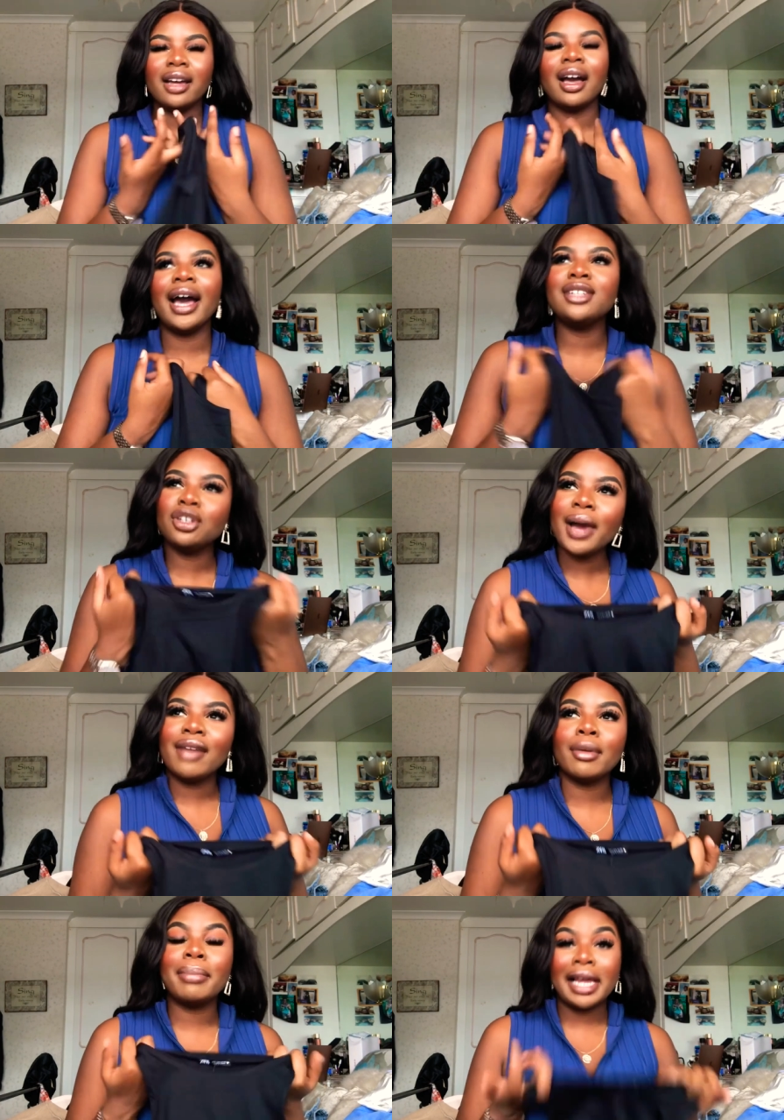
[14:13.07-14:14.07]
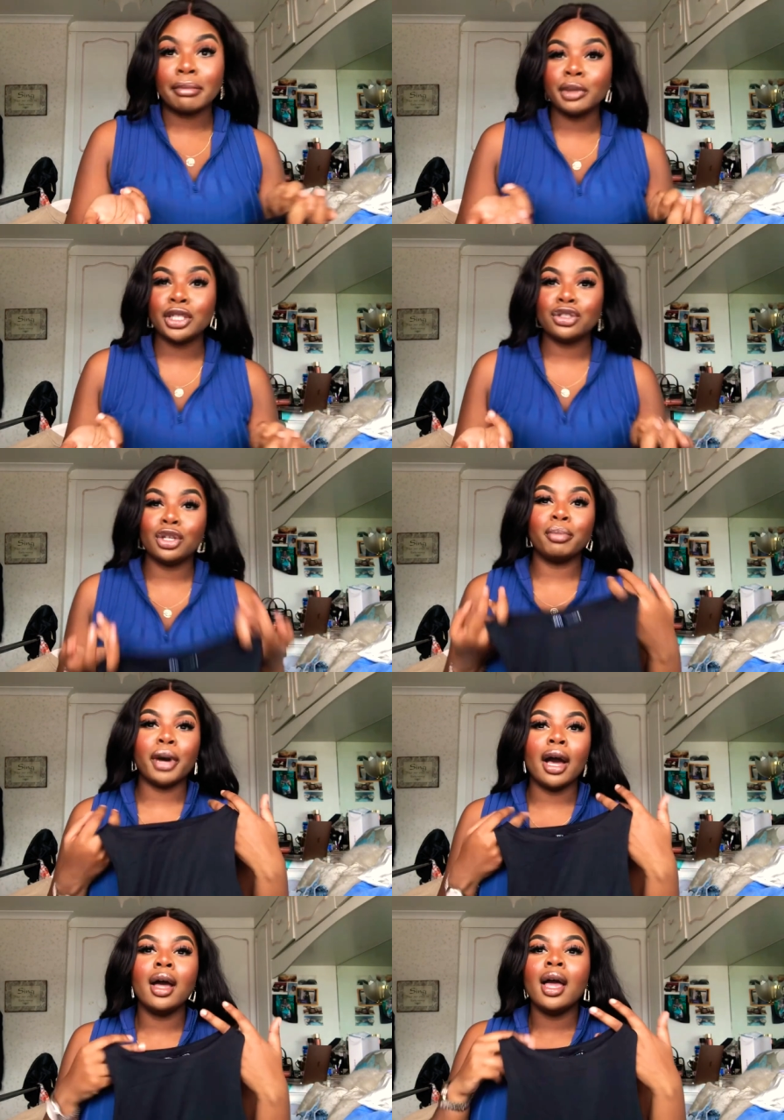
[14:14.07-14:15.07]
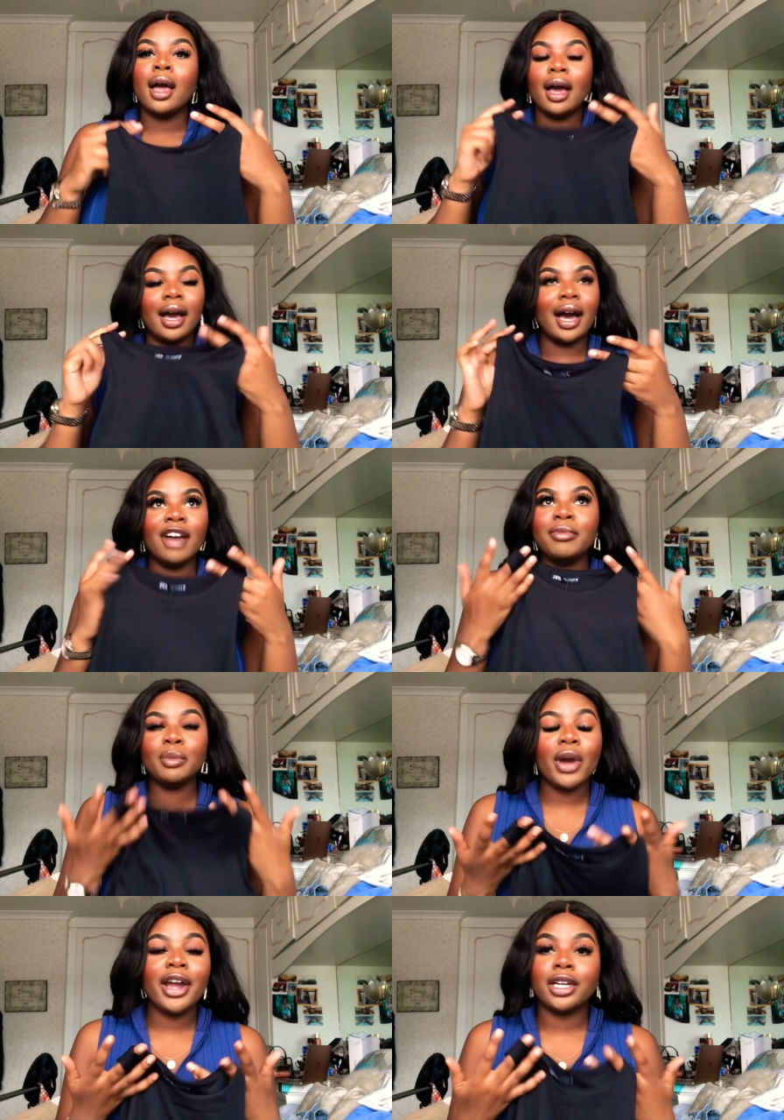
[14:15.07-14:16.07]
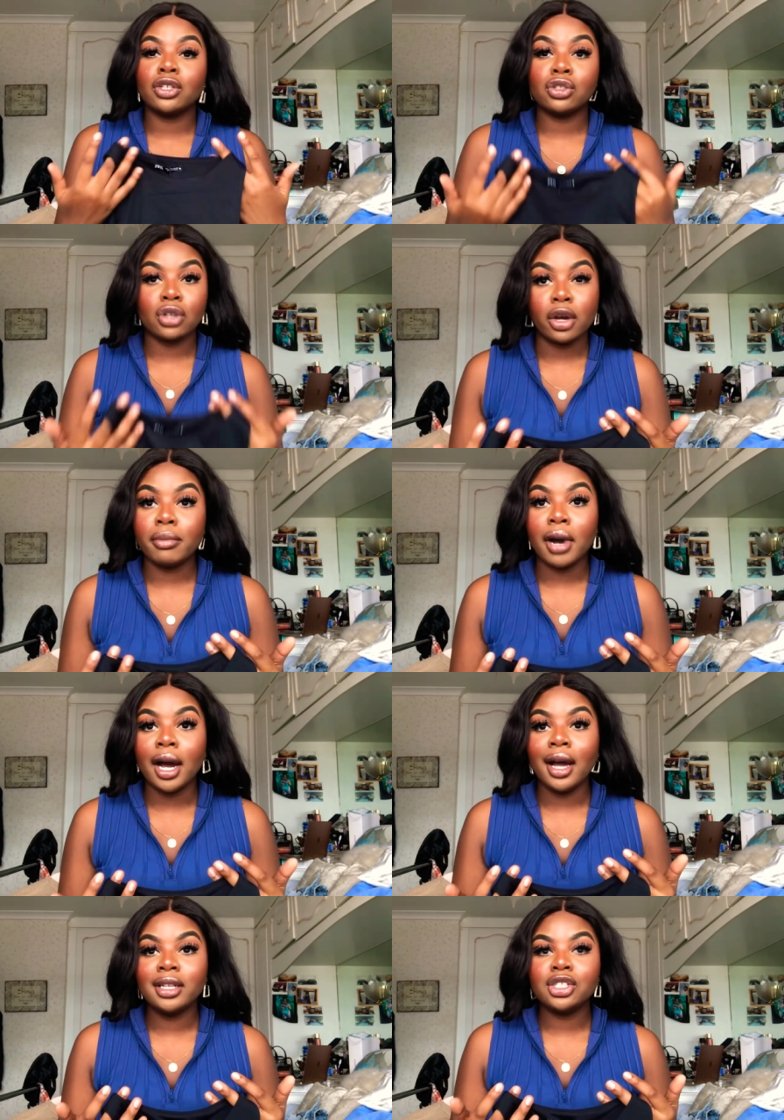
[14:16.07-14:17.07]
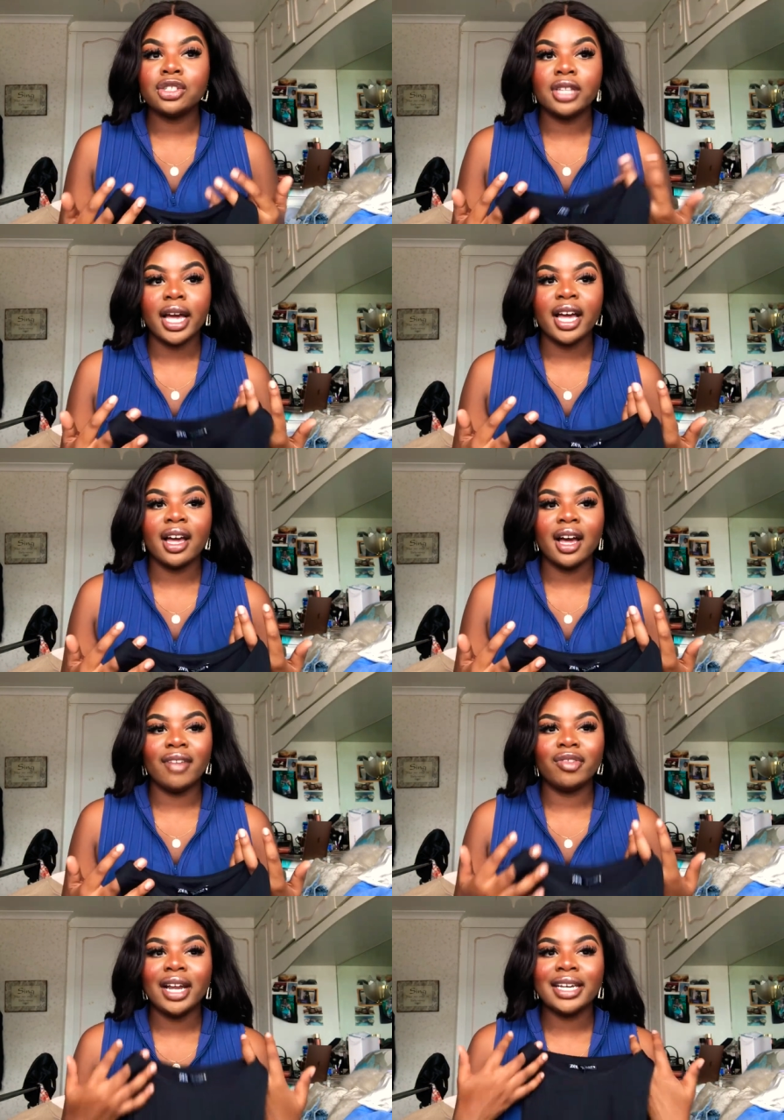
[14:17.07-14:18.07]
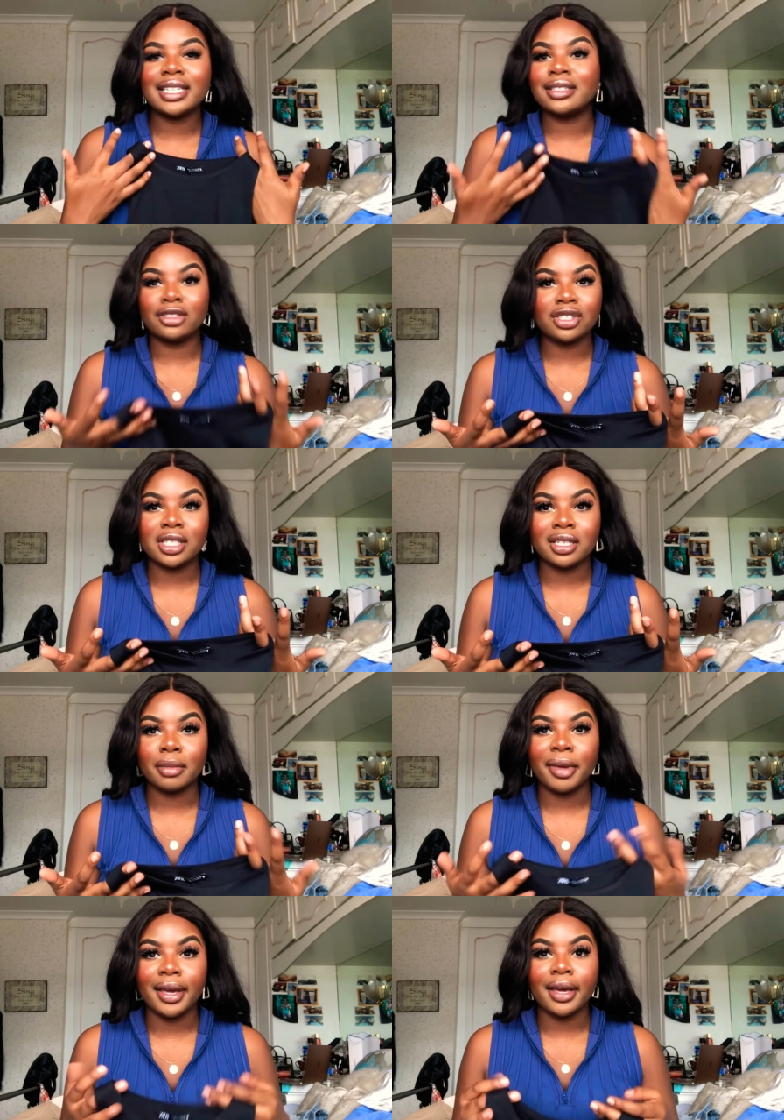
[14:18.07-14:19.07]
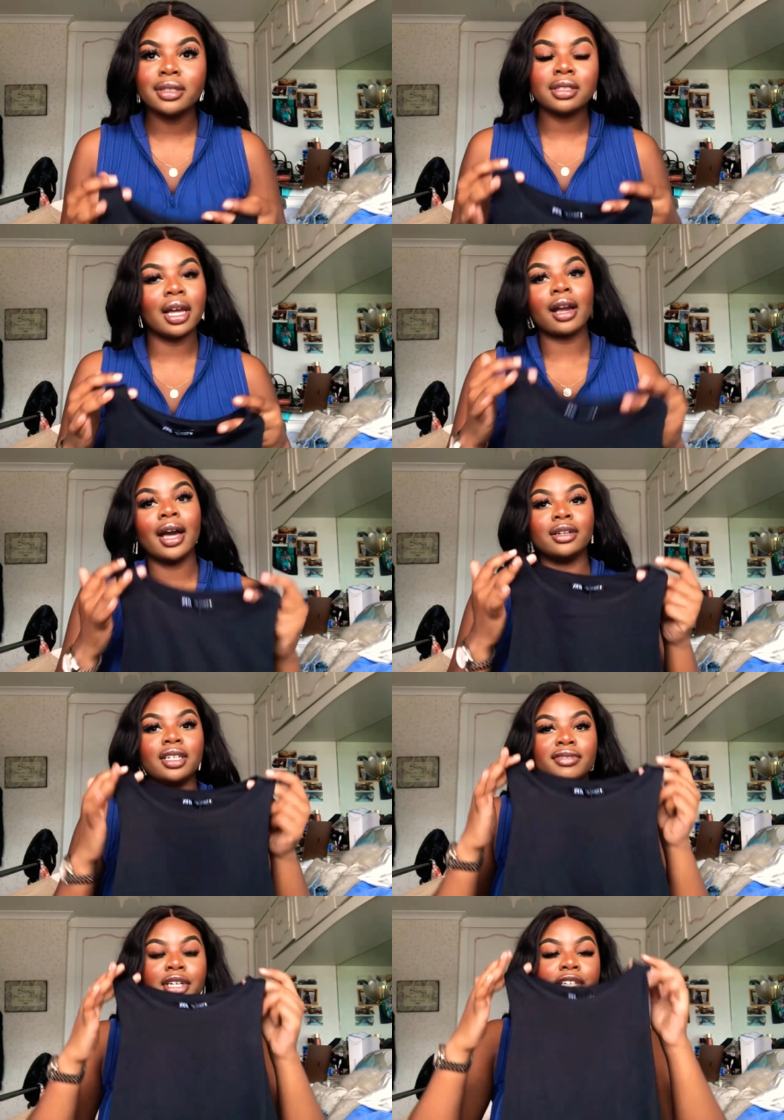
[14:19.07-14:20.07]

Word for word: I do have a black bodysuit, but I've been wearing it so much that I feel like it's just disappeared. Like I don't even know.